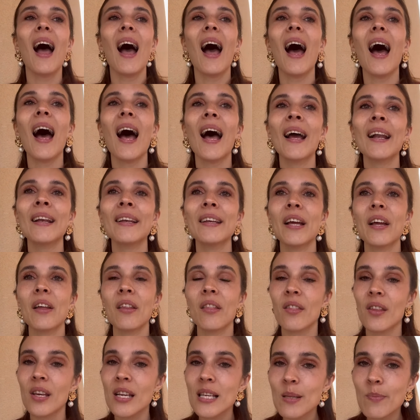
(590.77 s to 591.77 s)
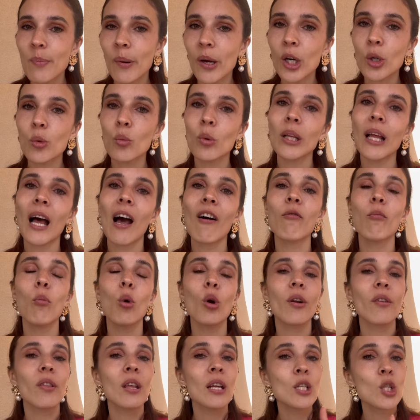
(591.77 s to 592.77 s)
And this part will have
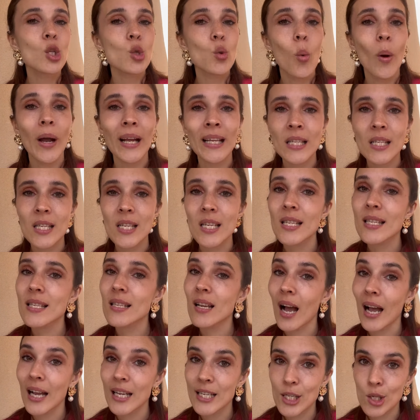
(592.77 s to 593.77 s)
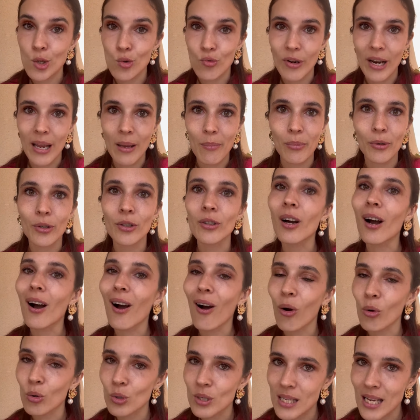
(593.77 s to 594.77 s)
more than 20 skyscraper
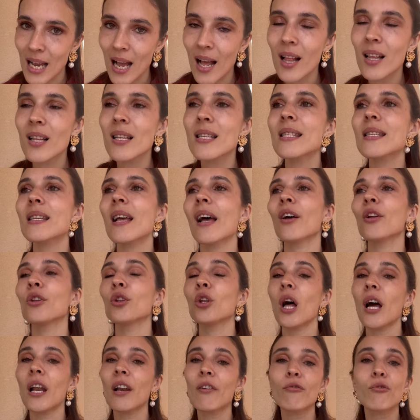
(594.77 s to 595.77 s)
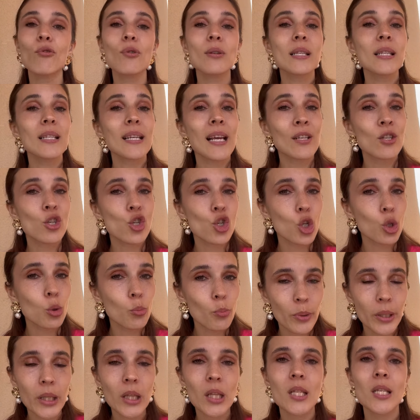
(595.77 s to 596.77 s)
hotels, a lot of residential
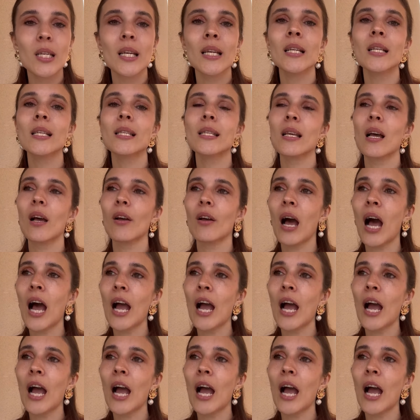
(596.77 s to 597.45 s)
buildings,